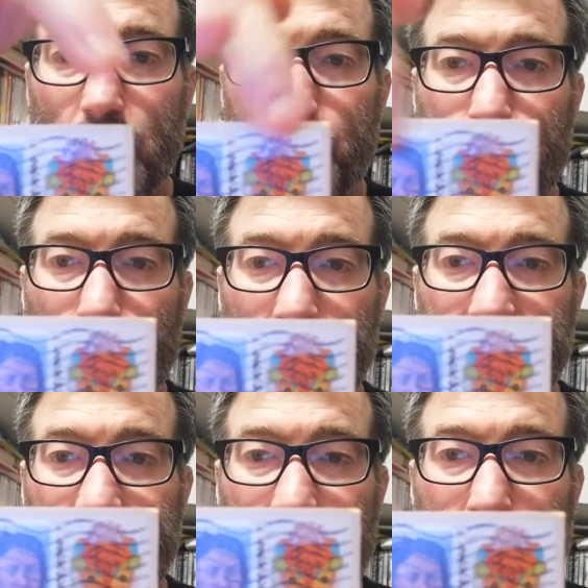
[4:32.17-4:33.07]
4
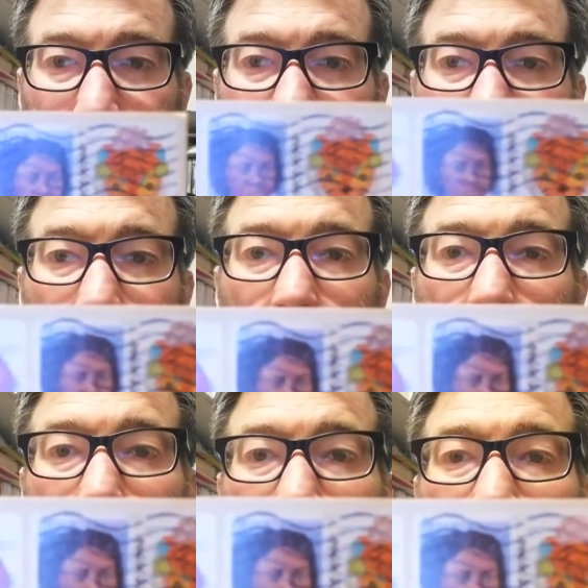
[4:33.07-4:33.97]
stamps.
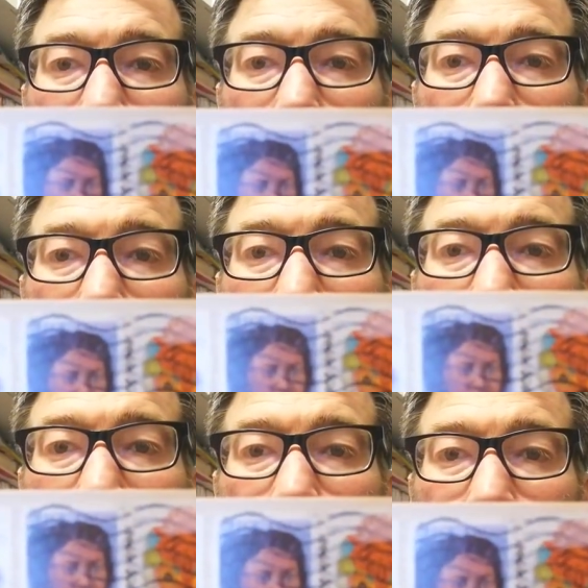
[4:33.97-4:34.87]

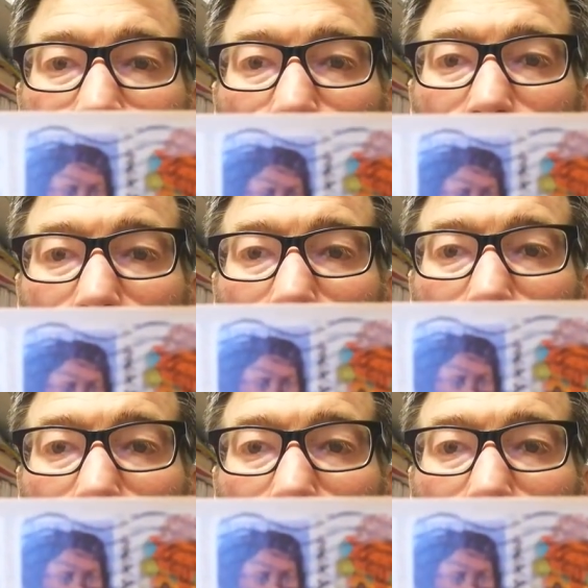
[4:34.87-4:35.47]
Very cool.